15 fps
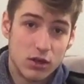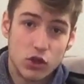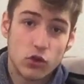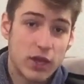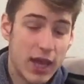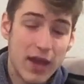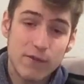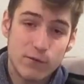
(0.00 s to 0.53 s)

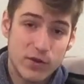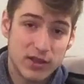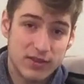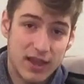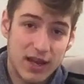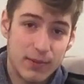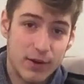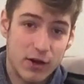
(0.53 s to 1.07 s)
You can't
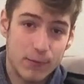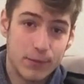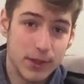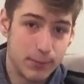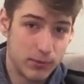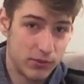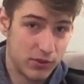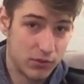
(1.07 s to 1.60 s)
fit that amount of
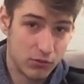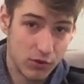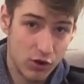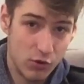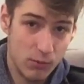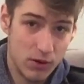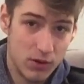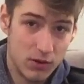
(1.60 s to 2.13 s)
people in a
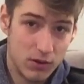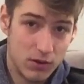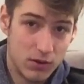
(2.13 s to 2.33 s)
room.